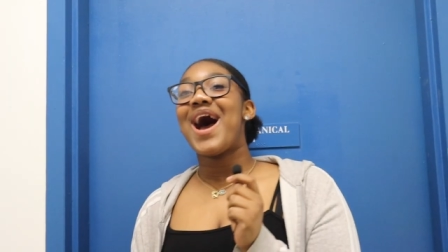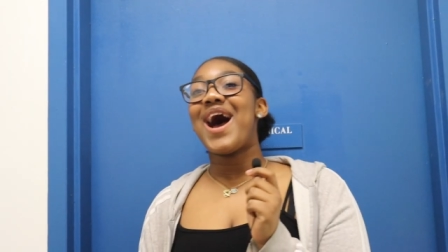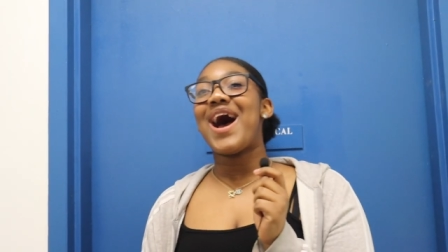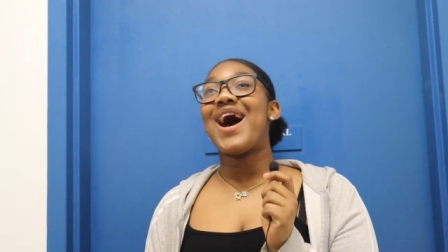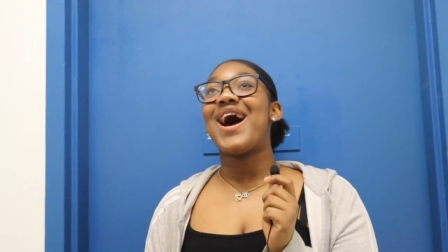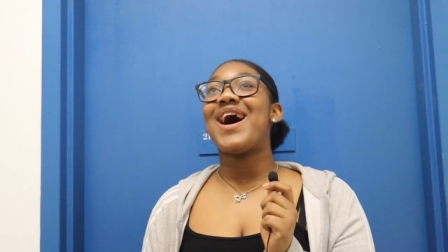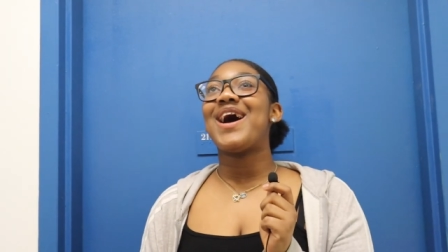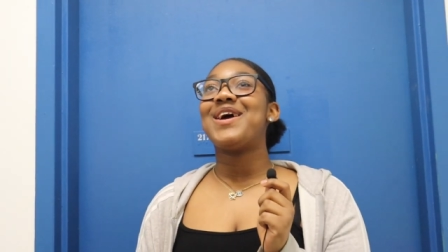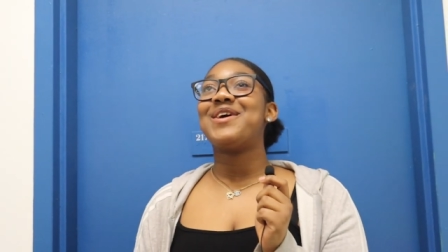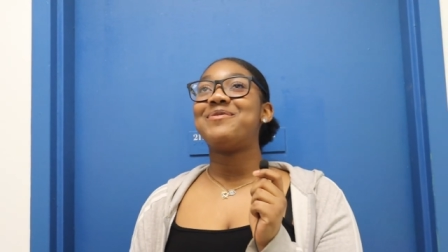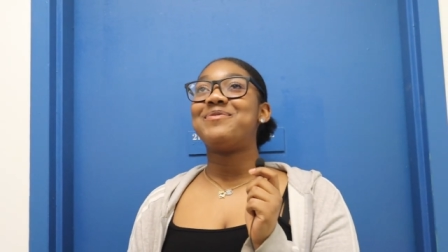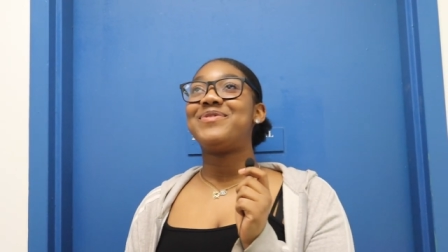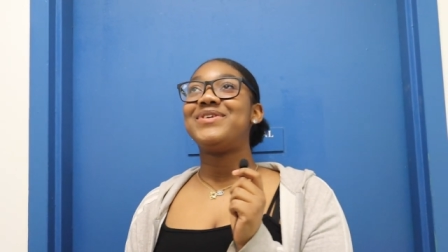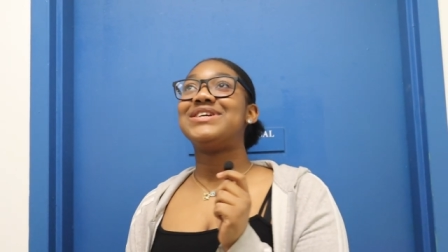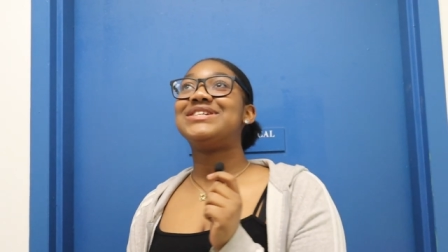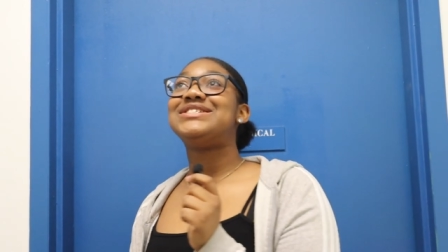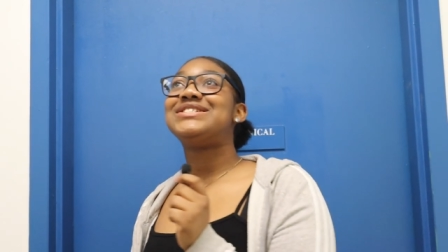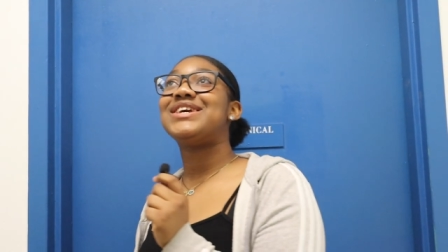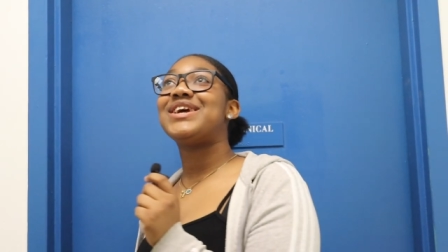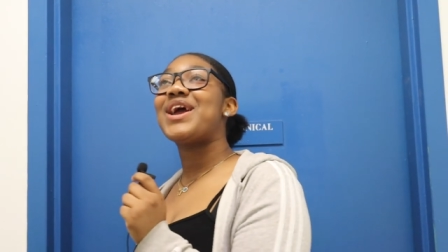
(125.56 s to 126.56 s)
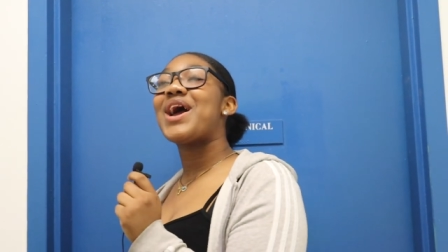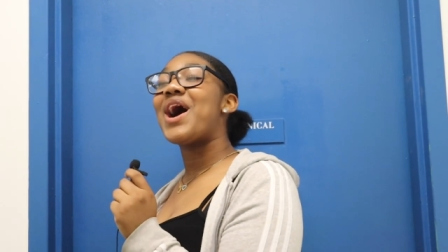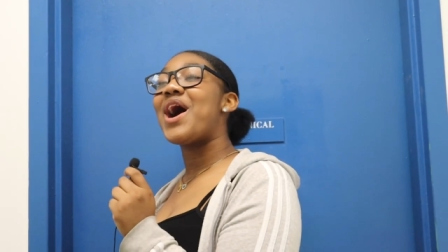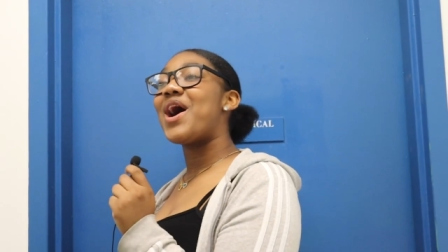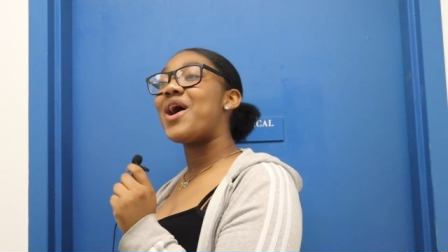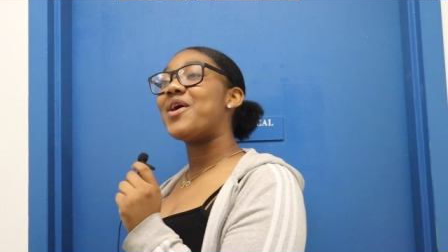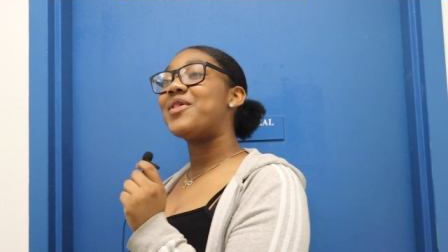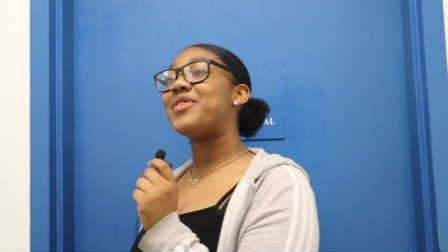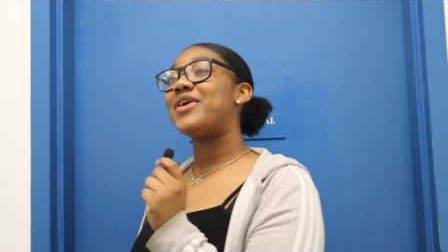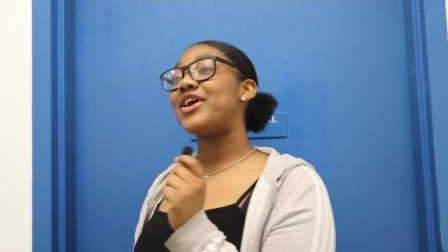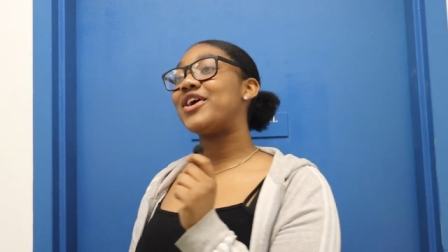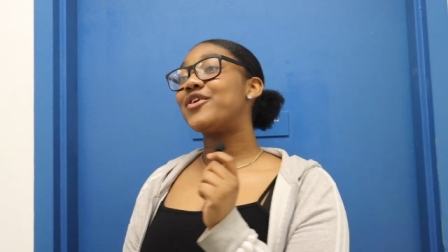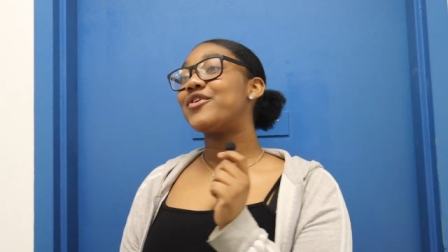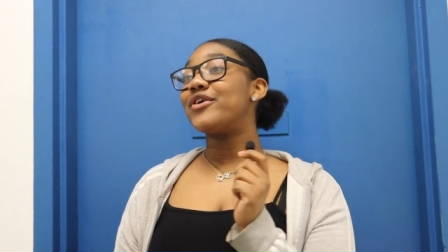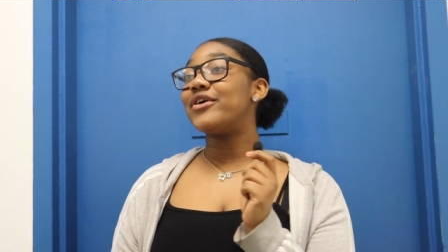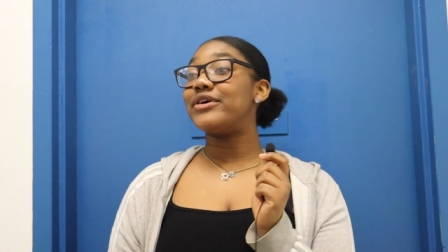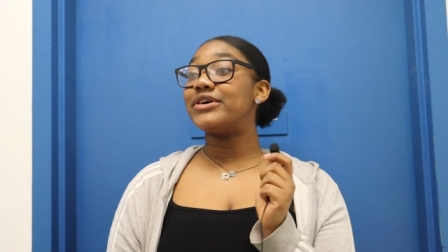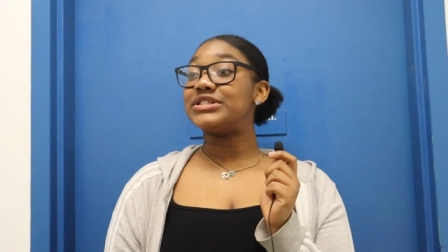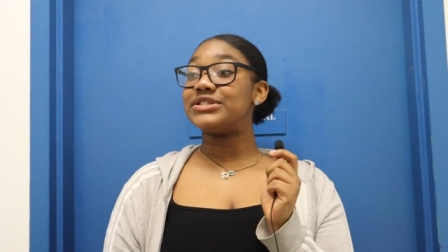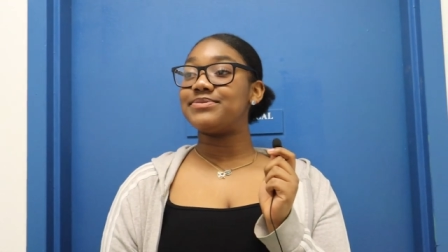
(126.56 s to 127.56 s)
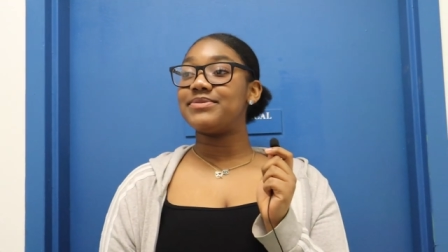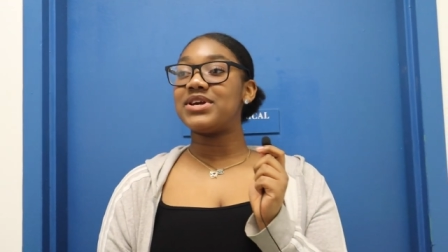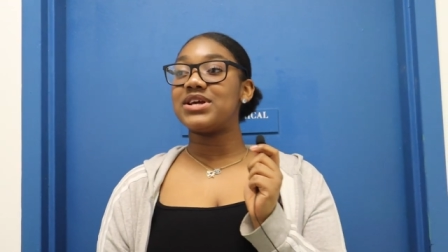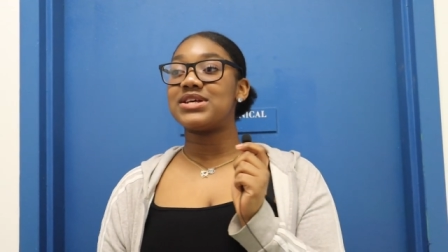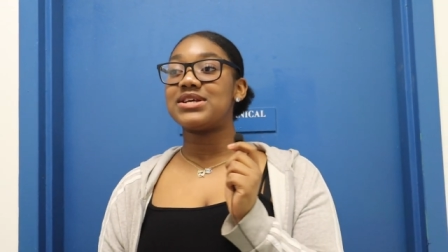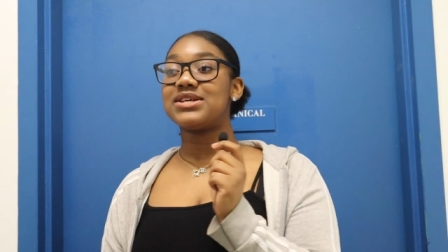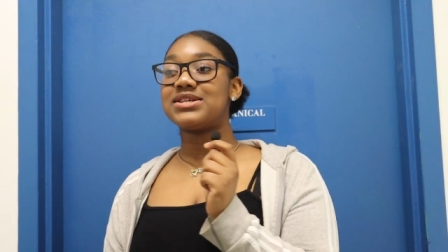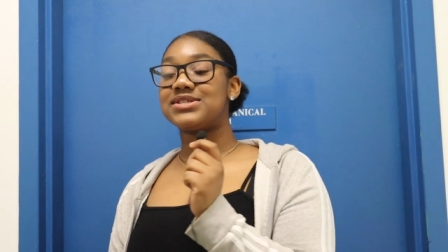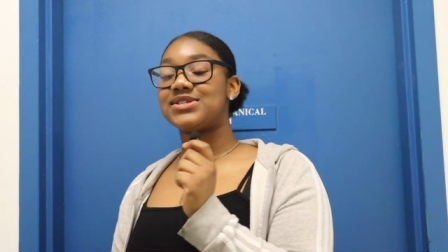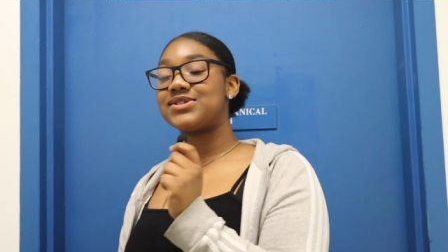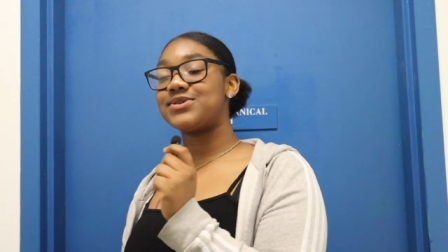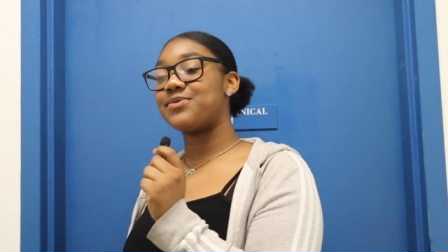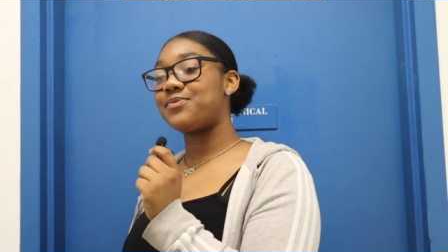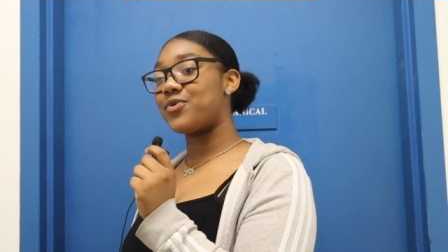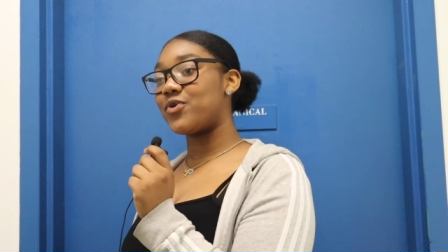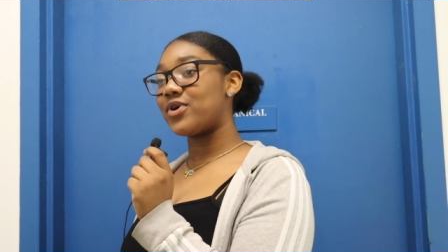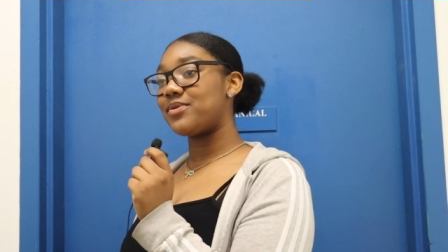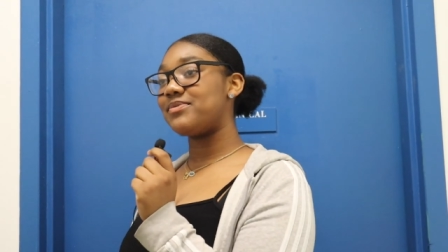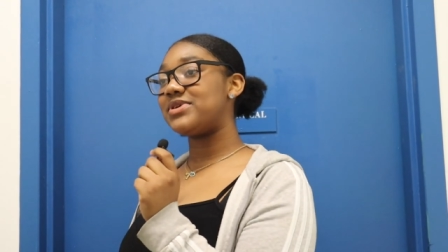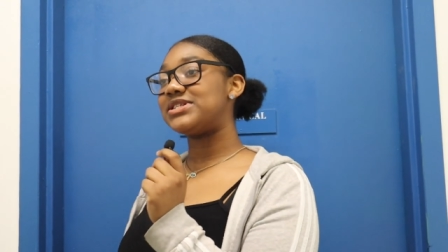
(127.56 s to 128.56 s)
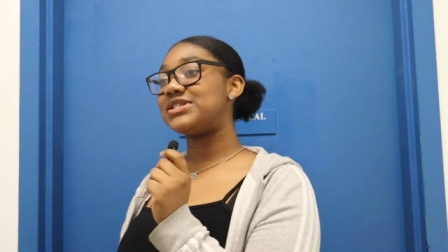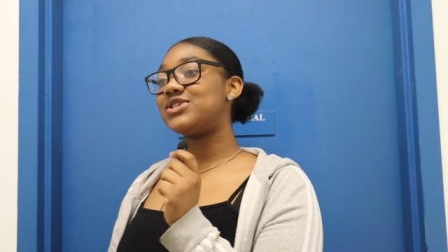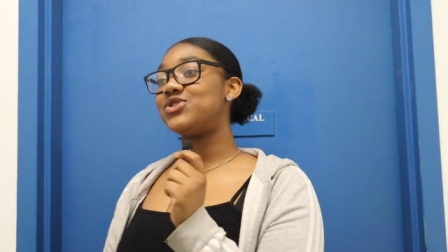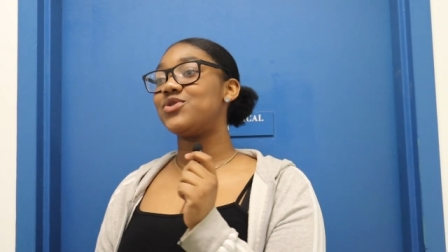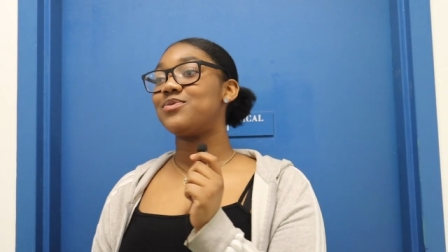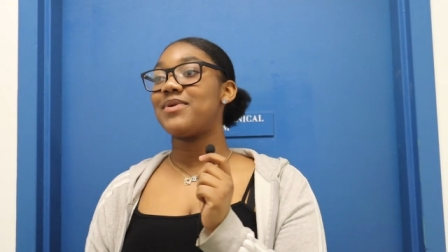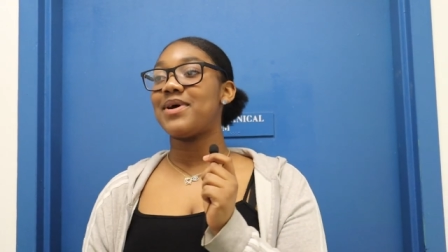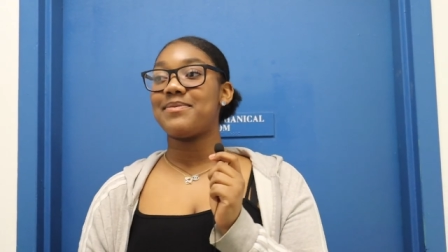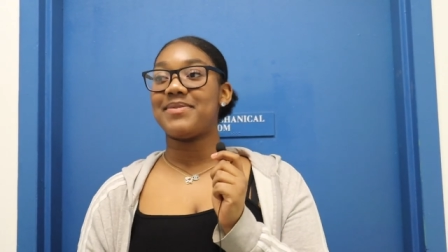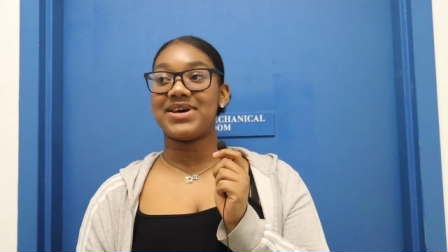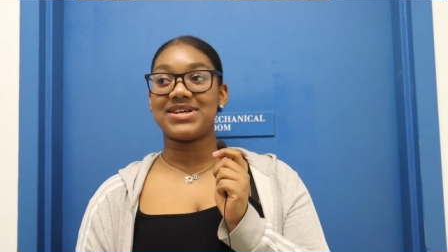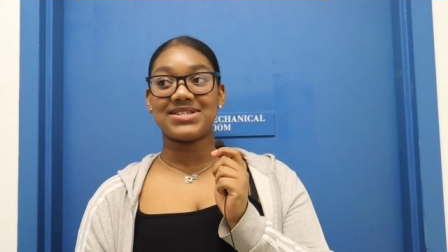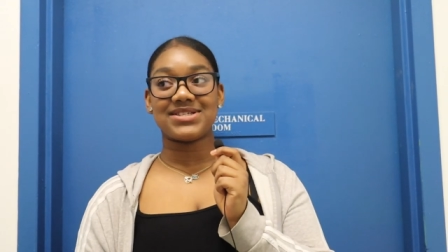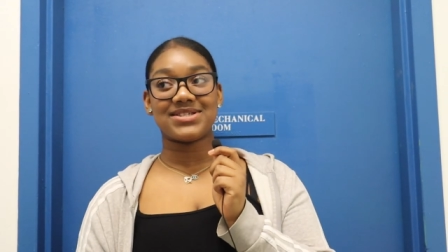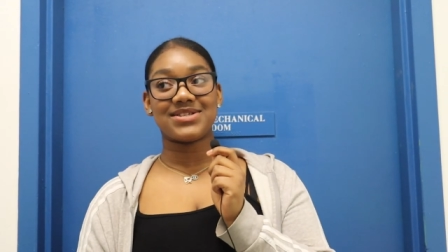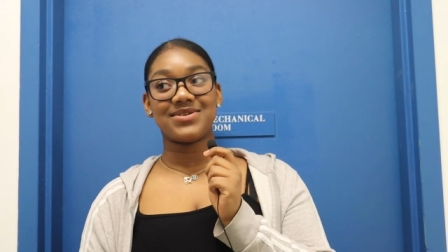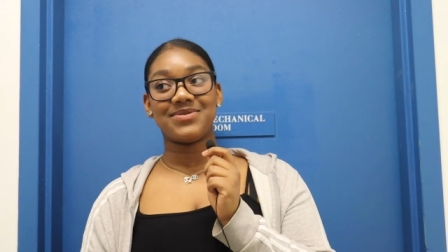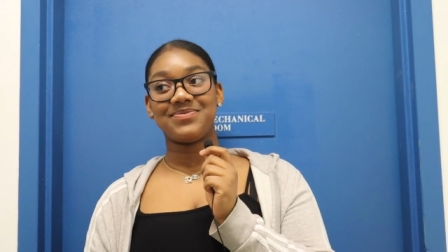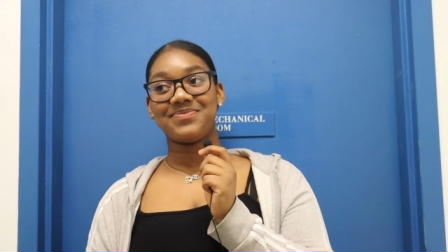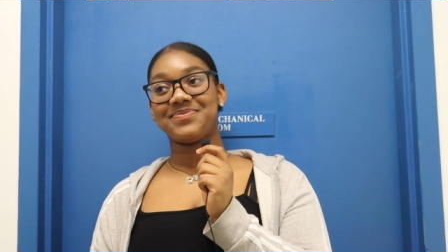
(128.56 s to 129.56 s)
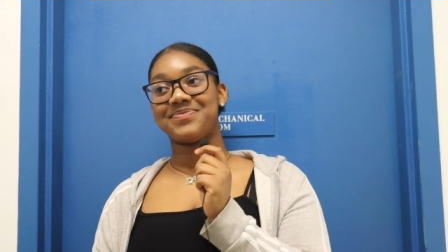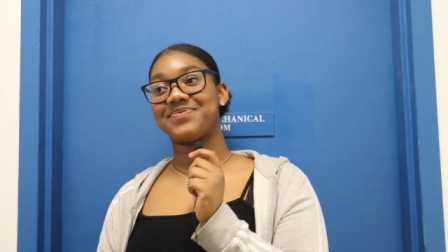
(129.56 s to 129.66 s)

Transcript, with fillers: I appreciate how they encourage me and support me to do my best.